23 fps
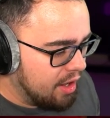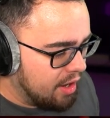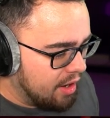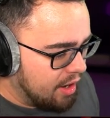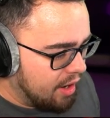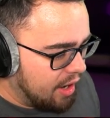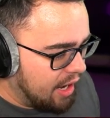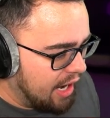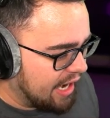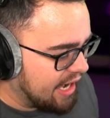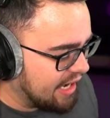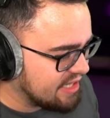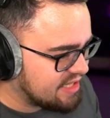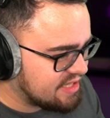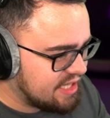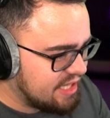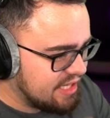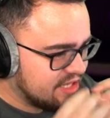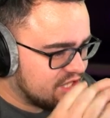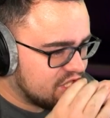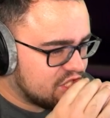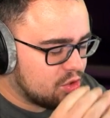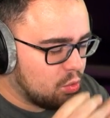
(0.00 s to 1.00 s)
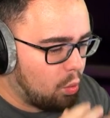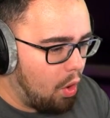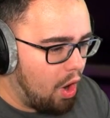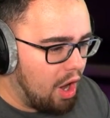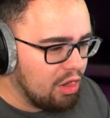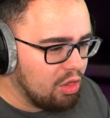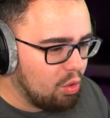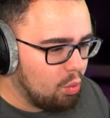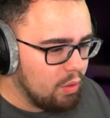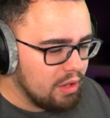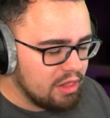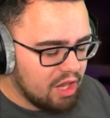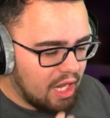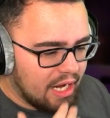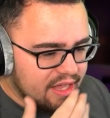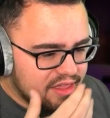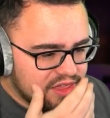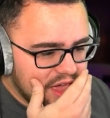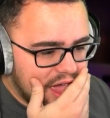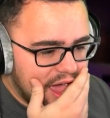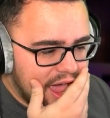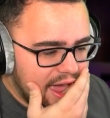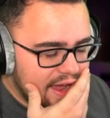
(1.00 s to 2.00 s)
I gotta see it swallow it like
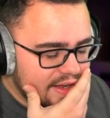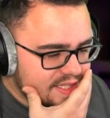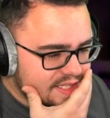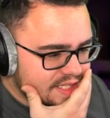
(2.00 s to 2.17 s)
that.